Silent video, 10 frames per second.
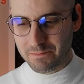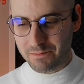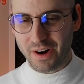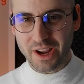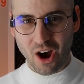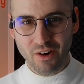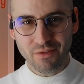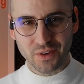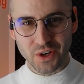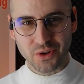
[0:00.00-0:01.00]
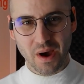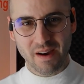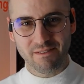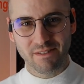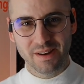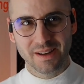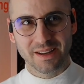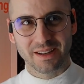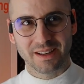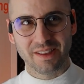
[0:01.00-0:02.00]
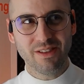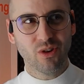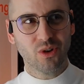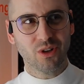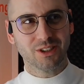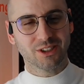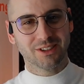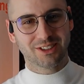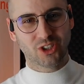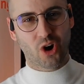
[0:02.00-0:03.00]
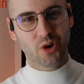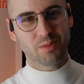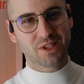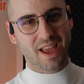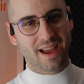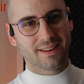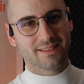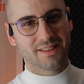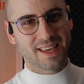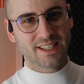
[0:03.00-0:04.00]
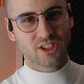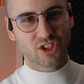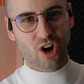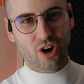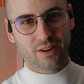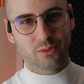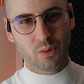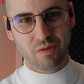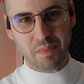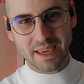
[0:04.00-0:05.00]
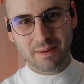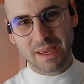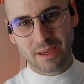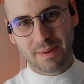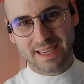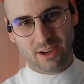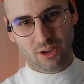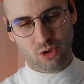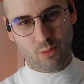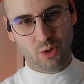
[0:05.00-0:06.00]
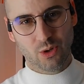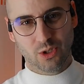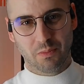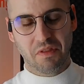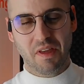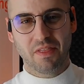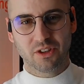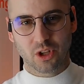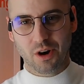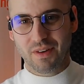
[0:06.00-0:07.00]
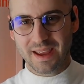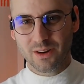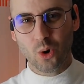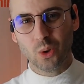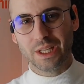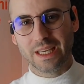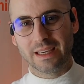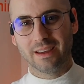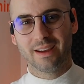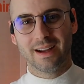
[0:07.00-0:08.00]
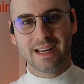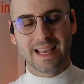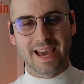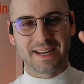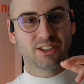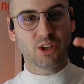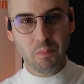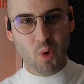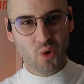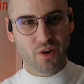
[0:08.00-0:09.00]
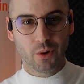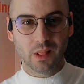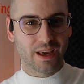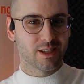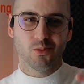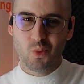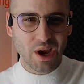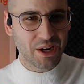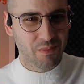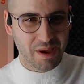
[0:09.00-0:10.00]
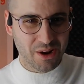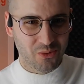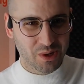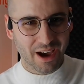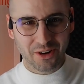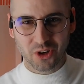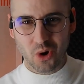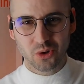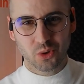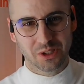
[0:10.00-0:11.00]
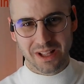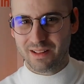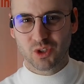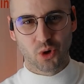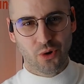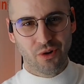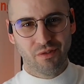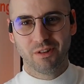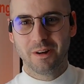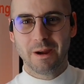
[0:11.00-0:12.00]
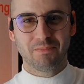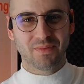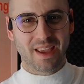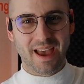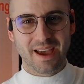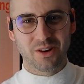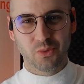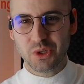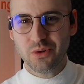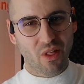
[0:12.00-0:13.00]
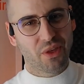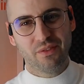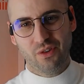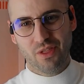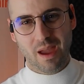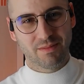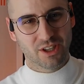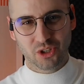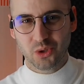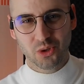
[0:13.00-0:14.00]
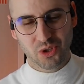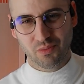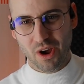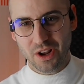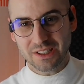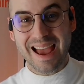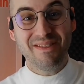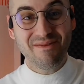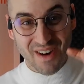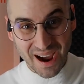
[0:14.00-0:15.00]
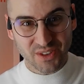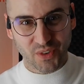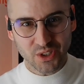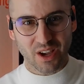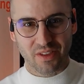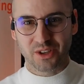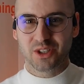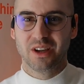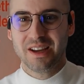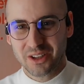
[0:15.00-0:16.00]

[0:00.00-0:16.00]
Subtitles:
very often you have either startups that they start with big customers, but then there's a lot of hand holding. And at some point they realize, wait a minute, we got to go to self-serve, and we do nothing for them. They just use the product, and vice versa. There's